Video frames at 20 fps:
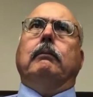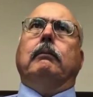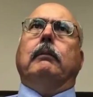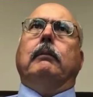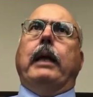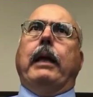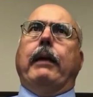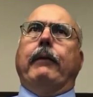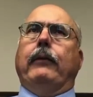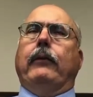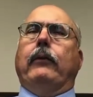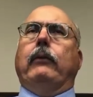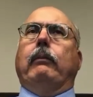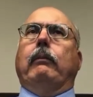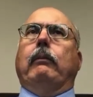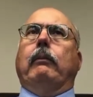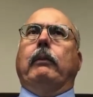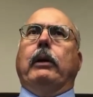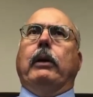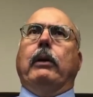having,
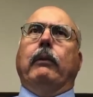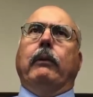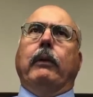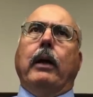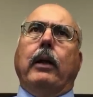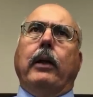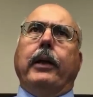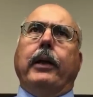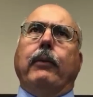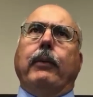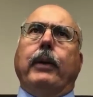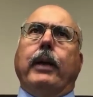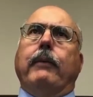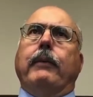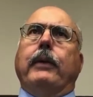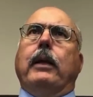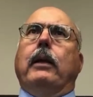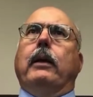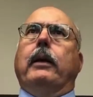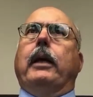you know, not only do we have
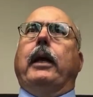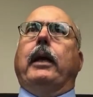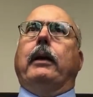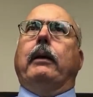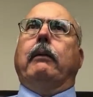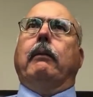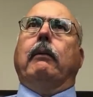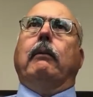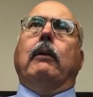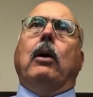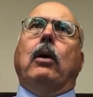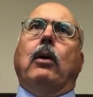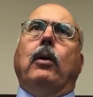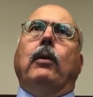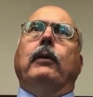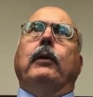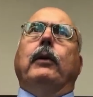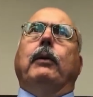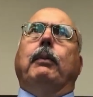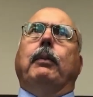yellow cake all
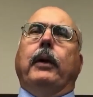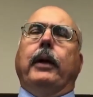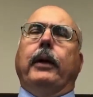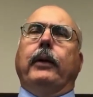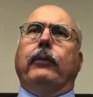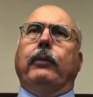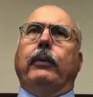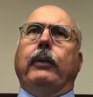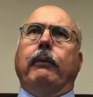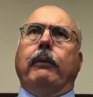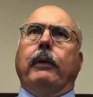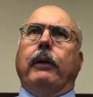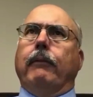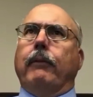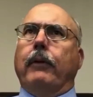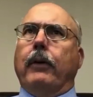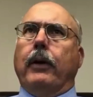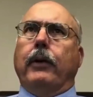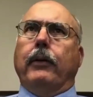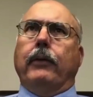over the place in
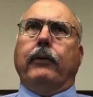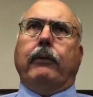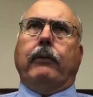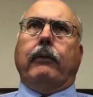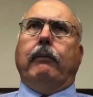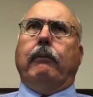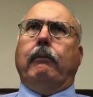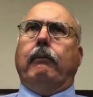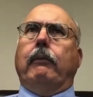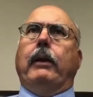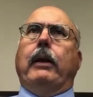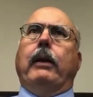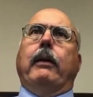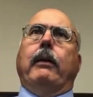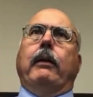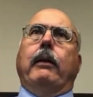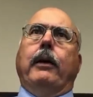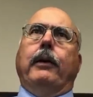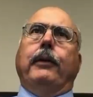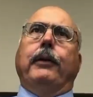various
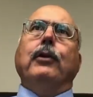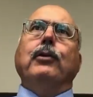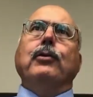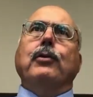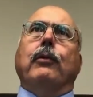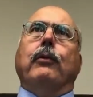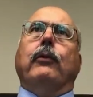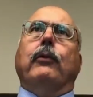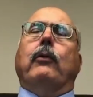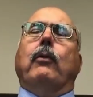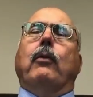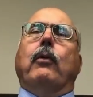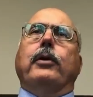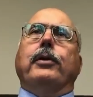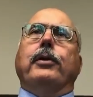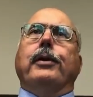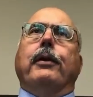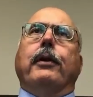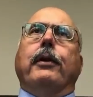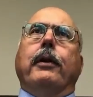unusual
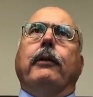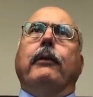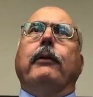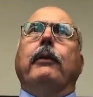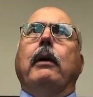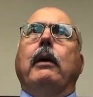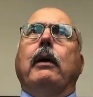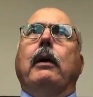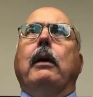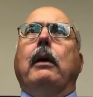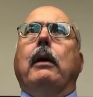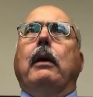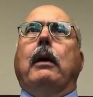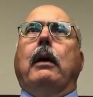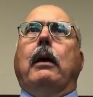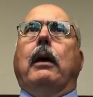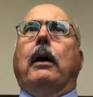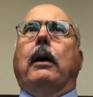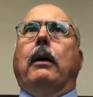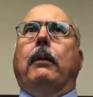storage areas,
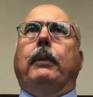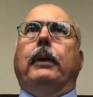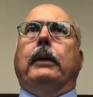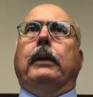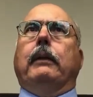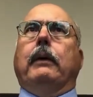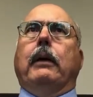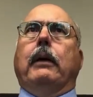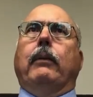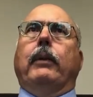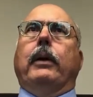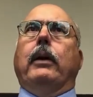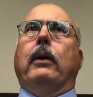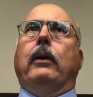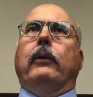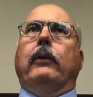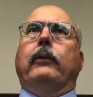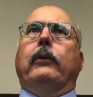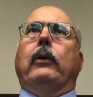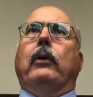uh, but uh, we
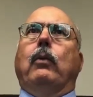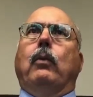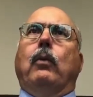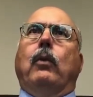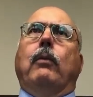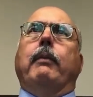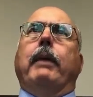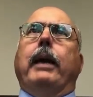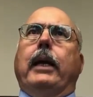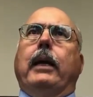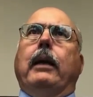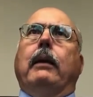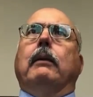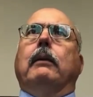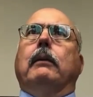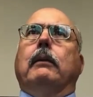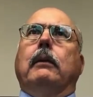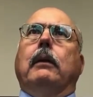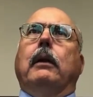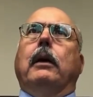also were
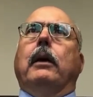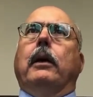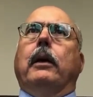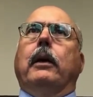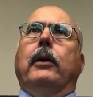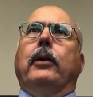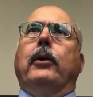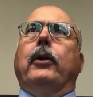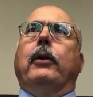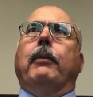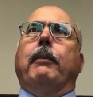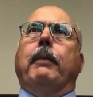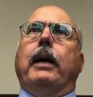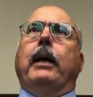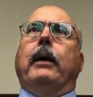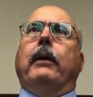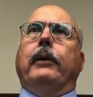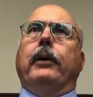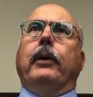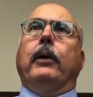making a, a good
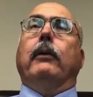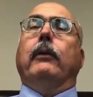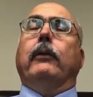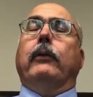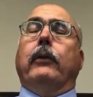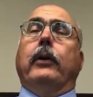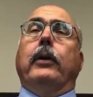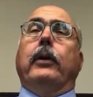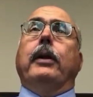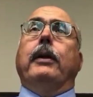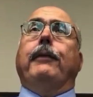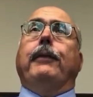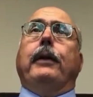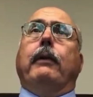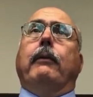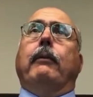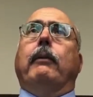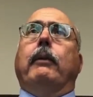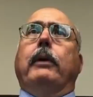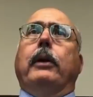amount, you know,
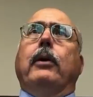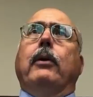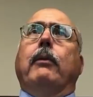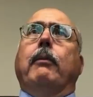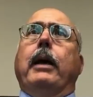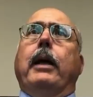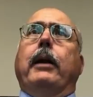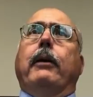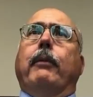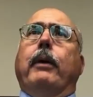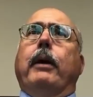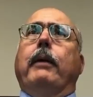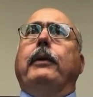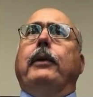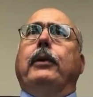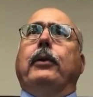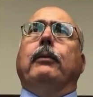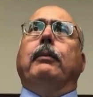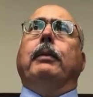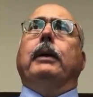significant, you know, amount of
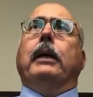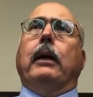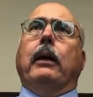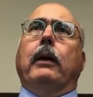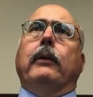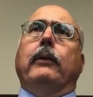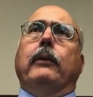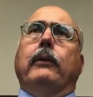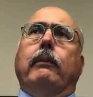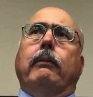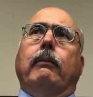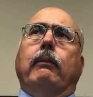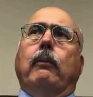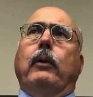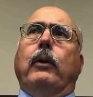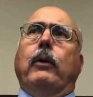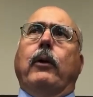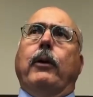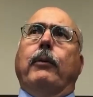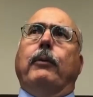revenue, because
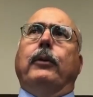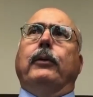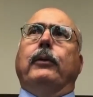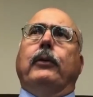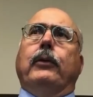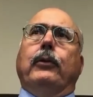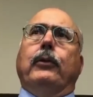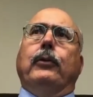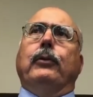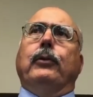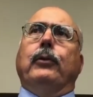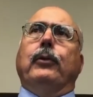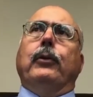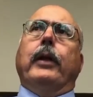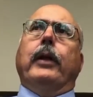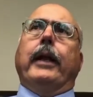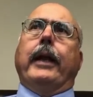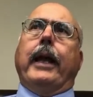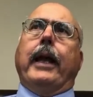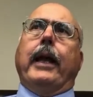we were able to do
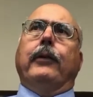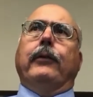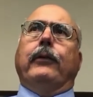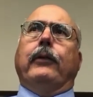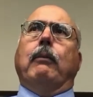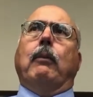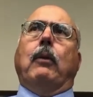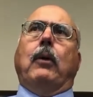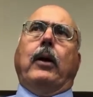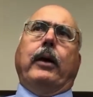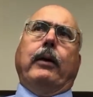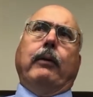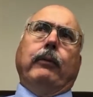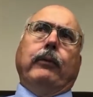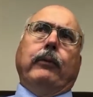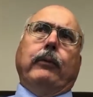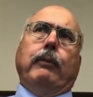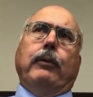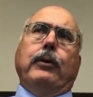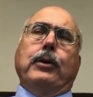that as the market
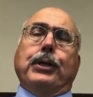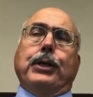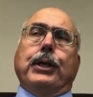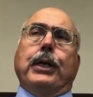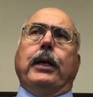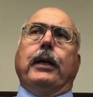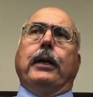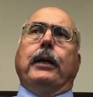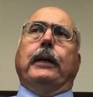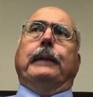was appreciating.